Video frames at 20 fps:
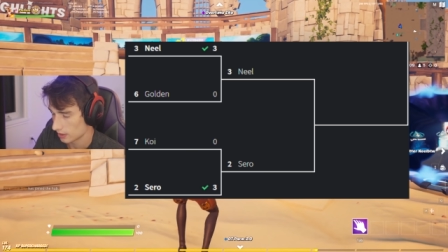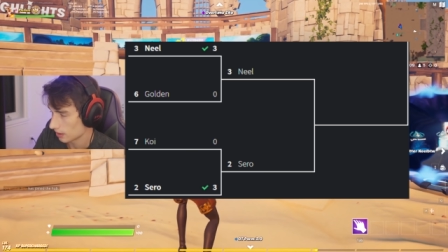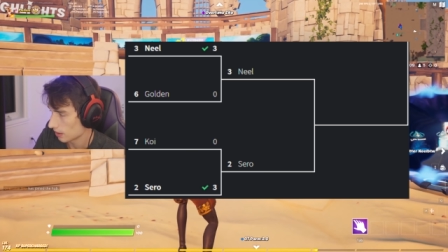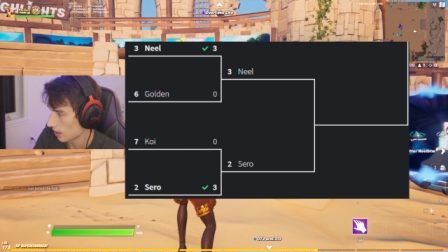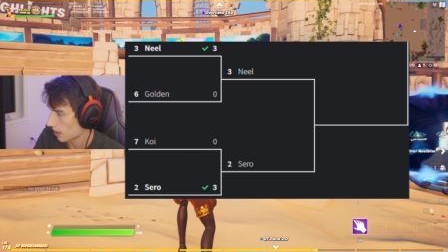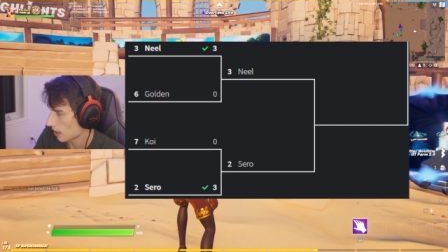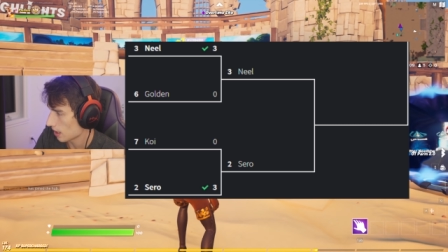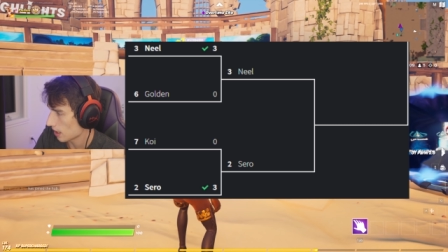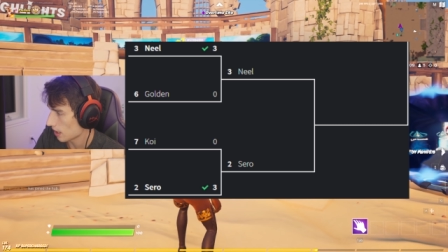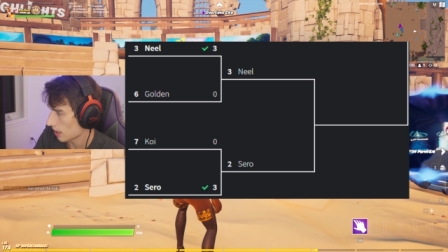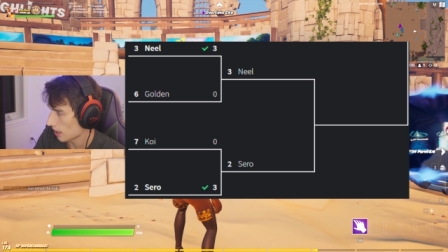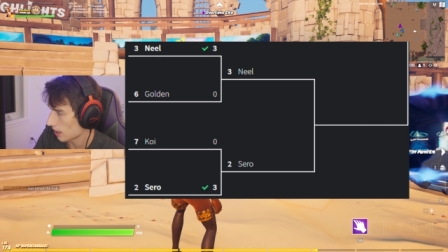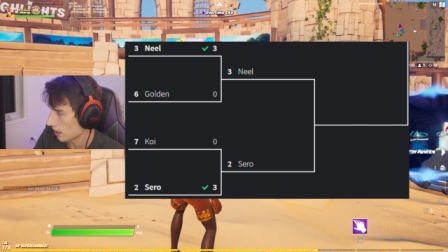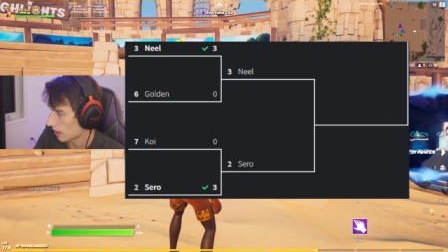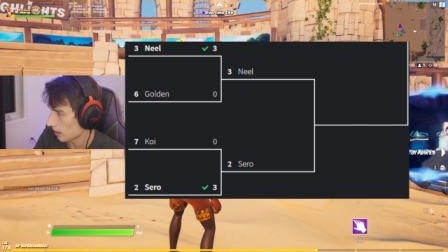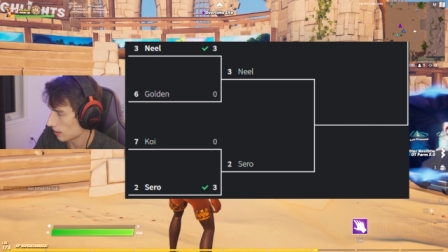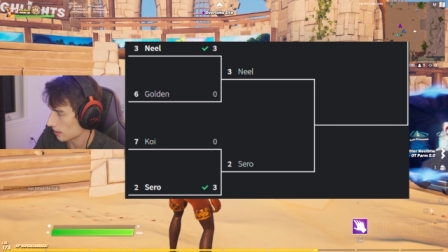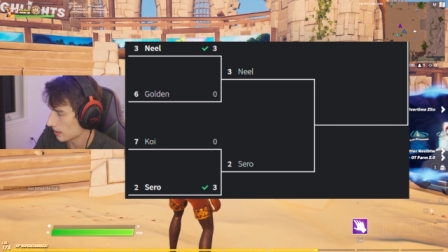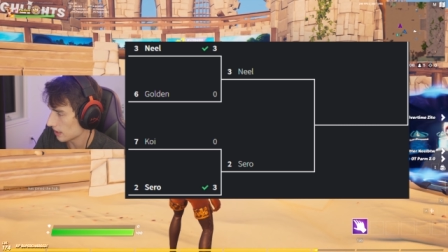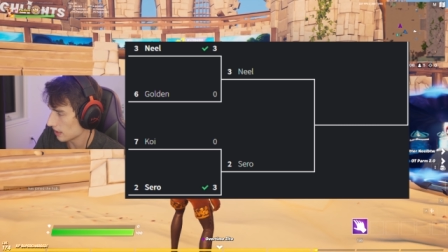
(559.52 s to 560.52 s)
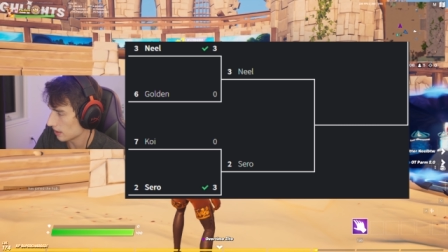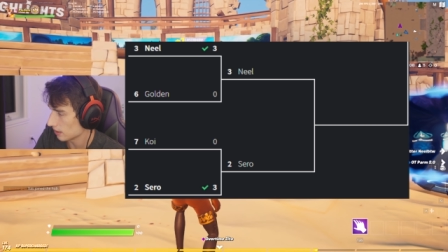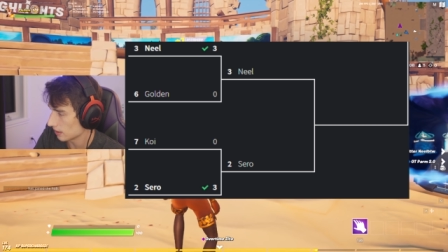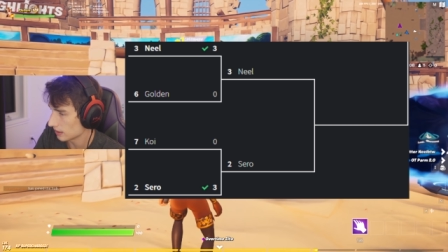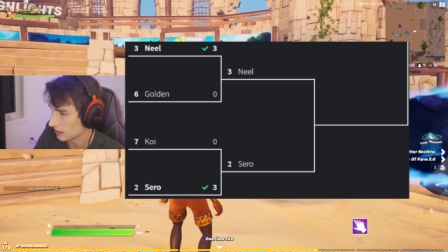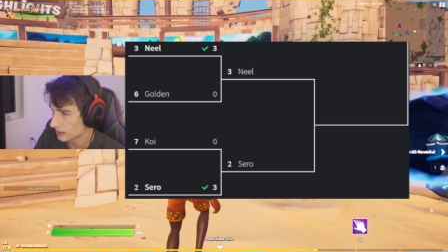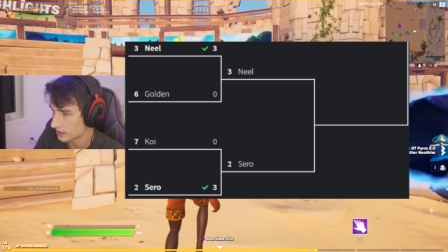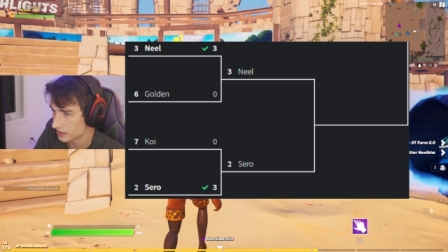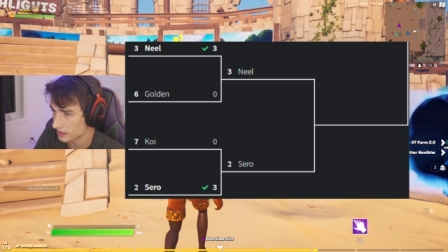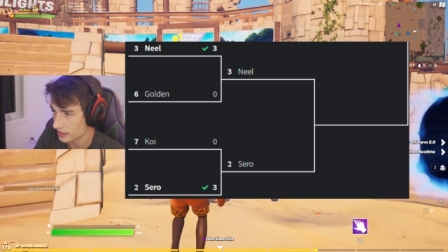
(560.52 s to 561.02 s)
Uh, Neil and
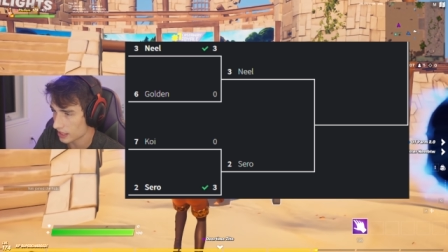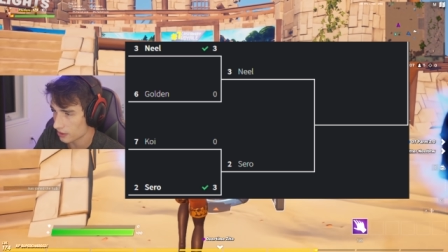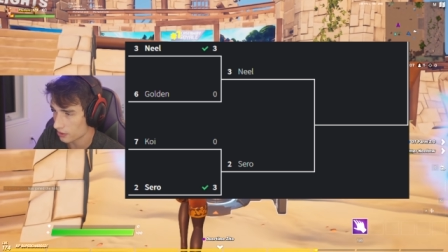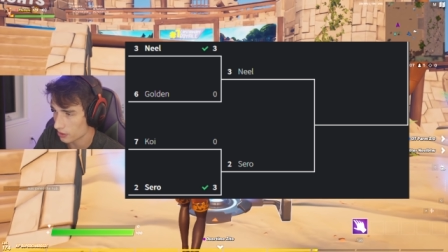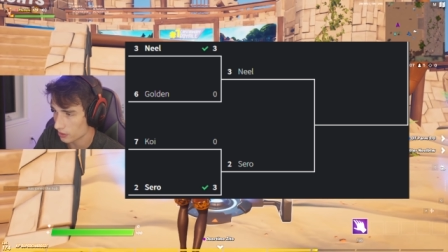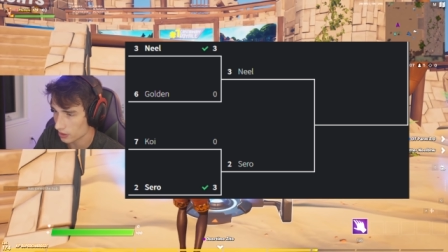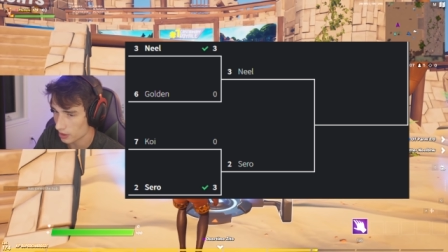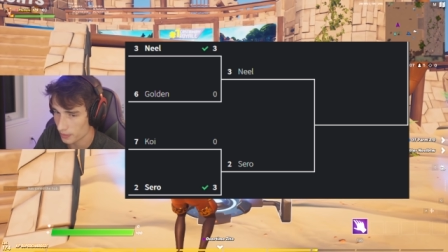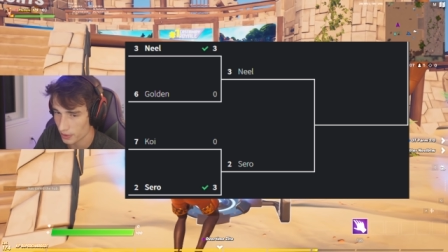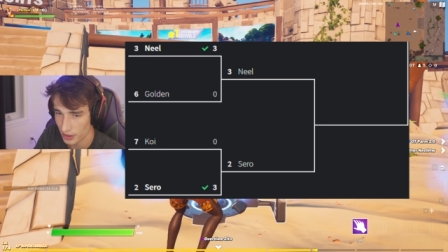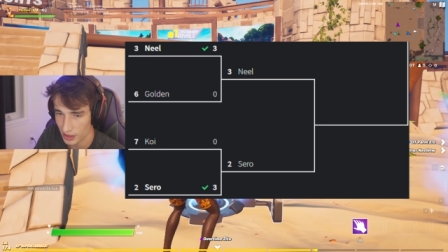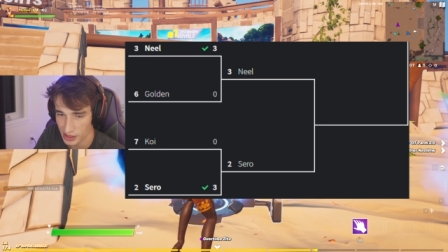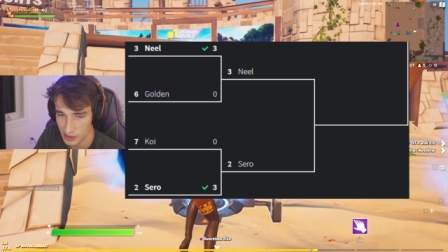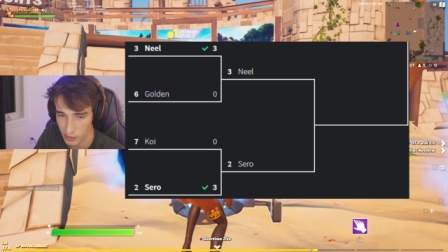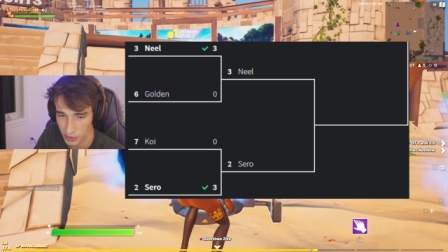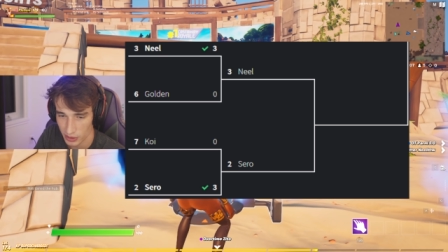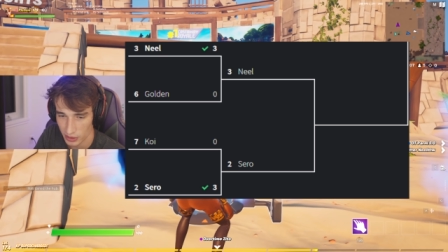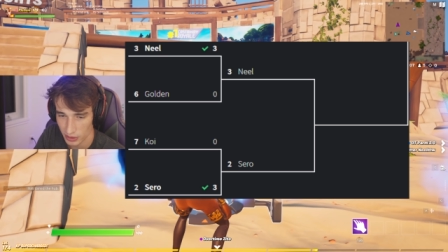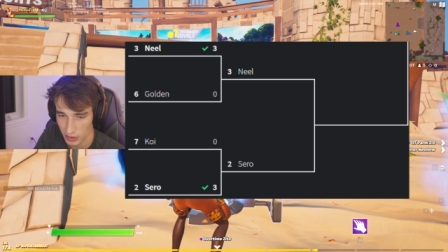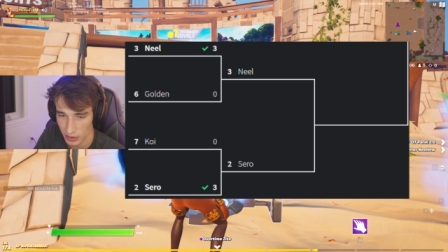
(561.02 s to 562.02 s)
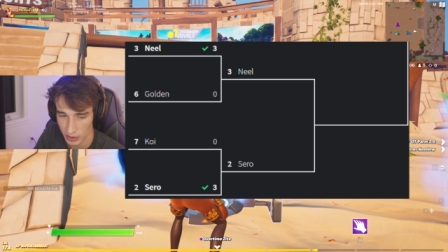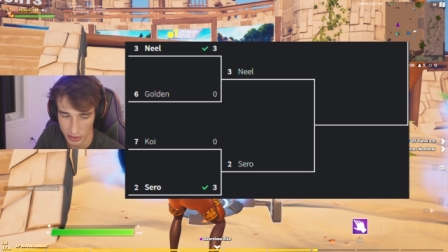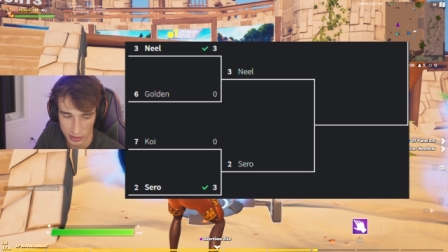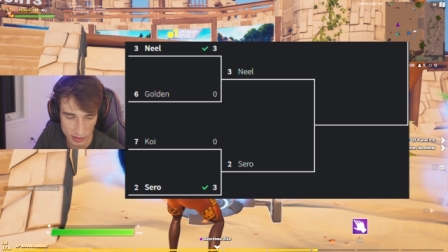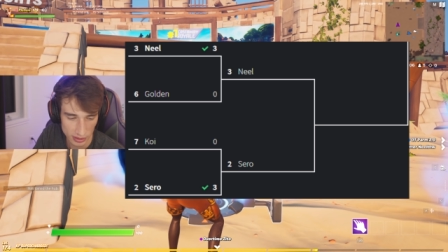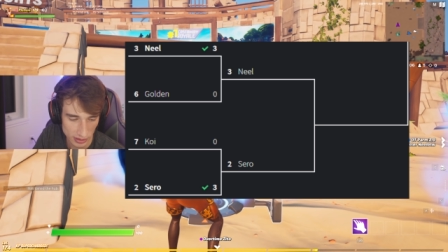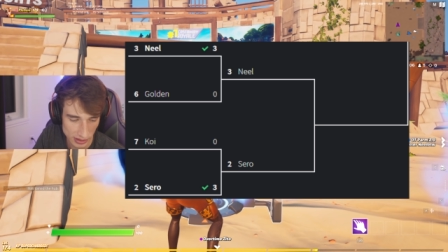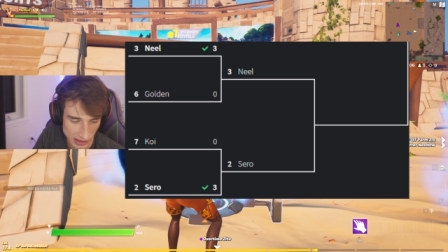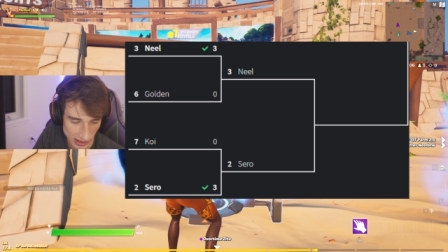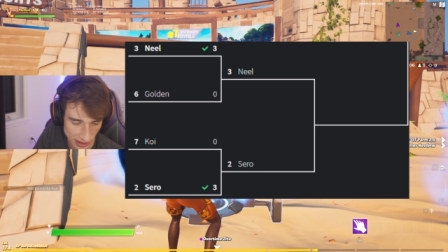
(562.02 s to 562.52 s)
Sarah coming to this world.
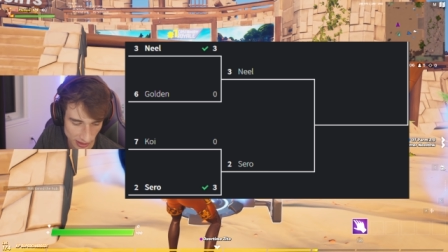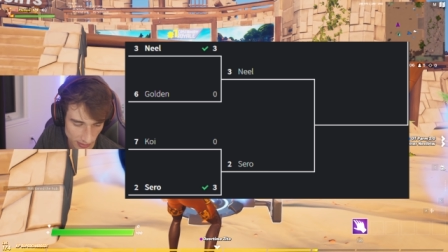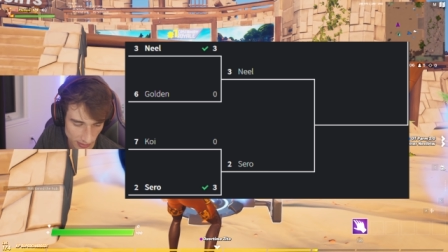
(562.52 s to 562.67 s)
Second